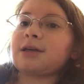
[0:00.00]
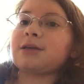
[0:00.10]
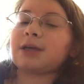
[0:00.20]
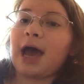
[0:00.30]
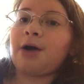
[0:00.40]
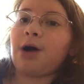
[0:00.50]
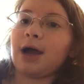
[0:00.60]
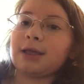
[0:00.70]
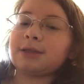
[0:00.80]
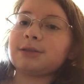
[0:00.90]
Cacao
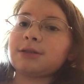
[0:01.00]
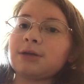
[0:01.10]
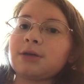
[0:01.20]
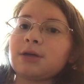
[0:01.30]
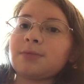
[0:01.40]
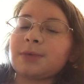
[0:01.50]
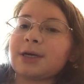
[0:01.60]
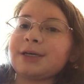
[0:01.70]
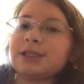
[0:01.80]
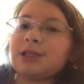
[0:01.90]
Island,
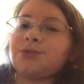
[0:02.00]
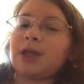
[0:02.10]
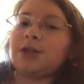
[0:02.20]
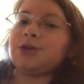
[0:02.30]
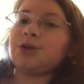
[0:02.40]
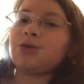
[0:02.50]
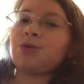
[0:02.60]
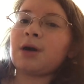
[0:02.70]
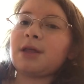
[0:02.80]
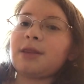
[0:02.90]
because if they
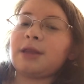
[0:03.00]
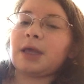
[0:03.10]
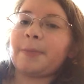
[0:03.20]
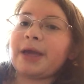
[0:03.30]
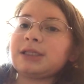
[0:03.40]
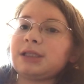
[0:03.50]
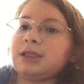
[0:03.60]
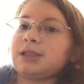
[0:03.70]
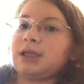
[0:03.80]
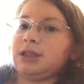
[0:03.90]
do, then they're
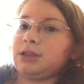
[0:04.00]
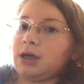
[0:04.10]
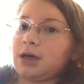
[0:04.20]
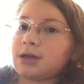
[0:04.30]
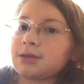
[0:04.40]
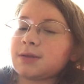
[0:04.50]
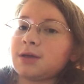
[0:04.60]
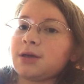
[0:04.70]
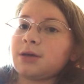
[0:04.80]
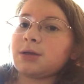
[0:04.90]
basically sitting ducks.
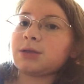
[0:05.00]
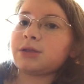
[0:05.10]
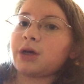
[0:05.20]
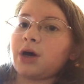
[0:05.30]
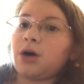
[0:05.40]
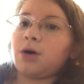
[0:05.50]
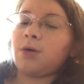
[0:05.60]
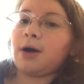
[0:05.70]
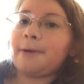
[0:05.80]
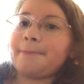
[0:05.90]

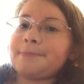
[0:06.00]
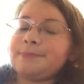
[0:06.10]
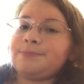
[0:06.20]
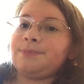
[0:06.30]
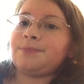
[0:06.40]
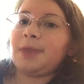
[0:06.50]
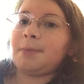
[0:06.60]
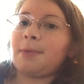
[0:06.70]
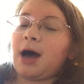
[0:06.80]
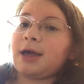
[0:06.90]
So
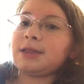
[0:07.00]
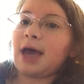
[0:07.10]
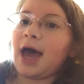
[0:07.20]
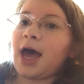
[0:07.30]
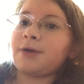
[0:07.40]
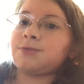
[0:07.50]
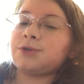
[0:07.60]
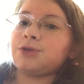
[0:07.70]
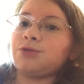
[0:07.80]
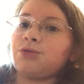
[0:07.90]
they might have
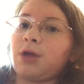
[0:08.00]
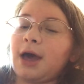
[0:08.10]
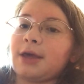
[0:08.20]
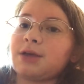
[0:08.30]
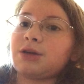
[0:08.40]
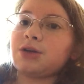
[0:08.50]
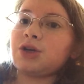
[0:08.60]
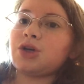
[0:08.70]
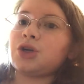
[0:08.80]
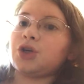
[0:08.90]
to, like,
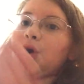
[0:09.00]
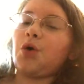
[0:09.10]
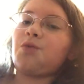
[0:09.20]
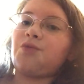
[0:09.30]
go